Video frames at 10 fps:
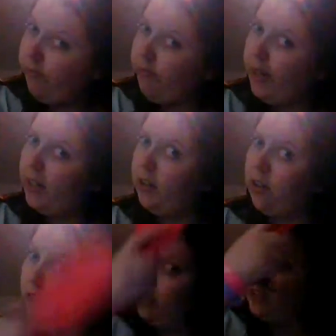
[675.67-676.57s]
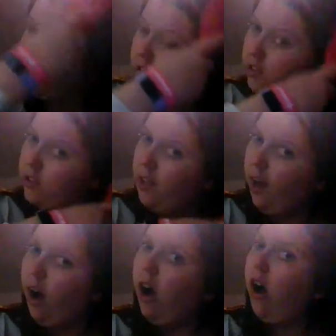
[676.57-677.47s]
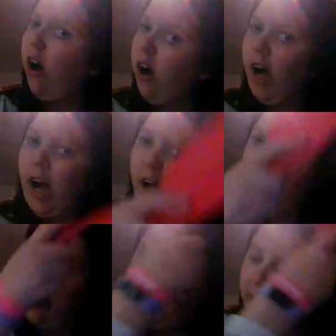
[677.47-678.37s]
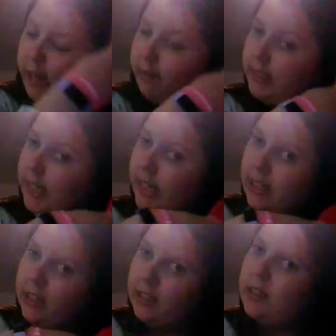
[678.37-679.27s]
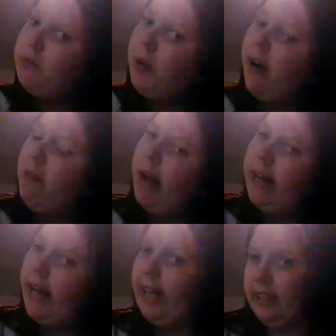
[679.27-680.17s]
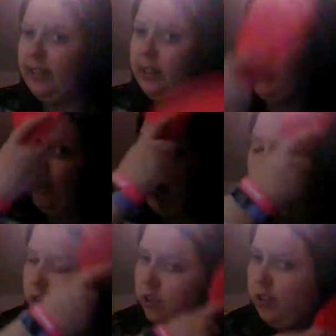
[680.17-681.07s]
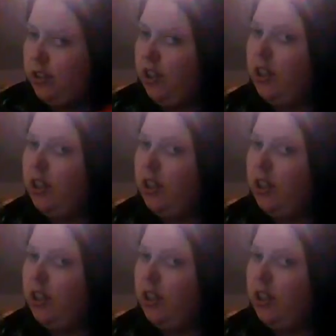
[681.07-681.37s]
medical conditions are EMTs, paramedics, doctors and